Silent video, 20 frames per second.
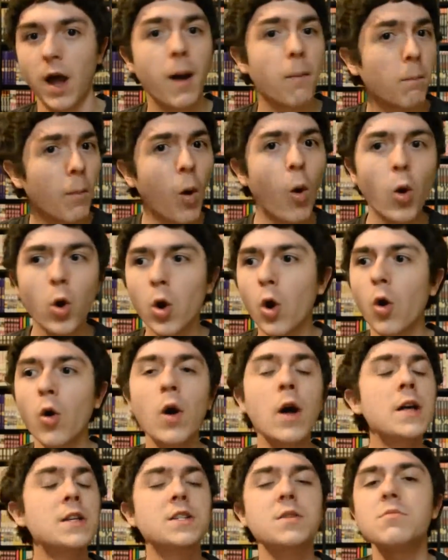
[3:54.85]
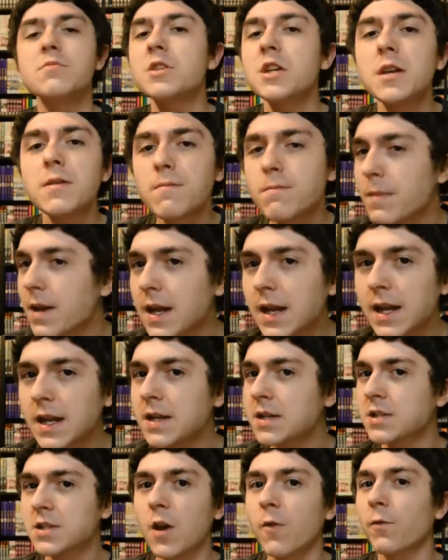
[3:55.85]
A moral, some deep
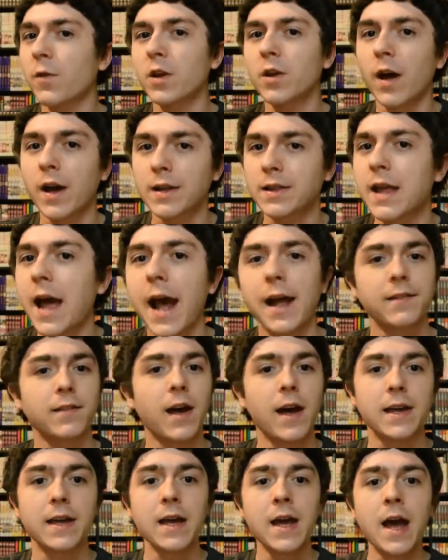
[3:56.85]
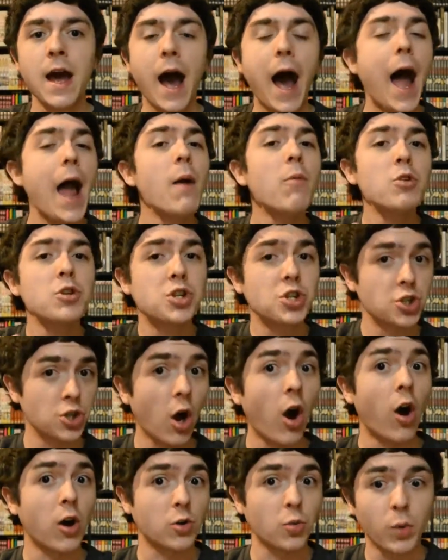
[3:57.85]
meaning, something like that. It's like, I was
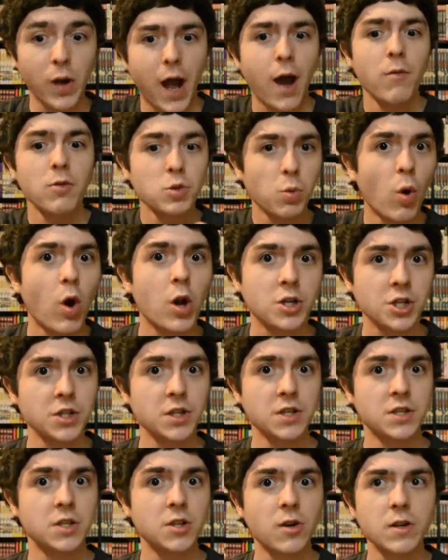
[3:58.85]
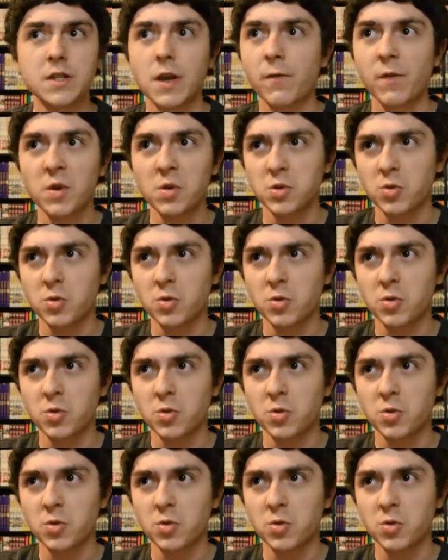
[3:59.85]
shocked when I was watching this series. I think it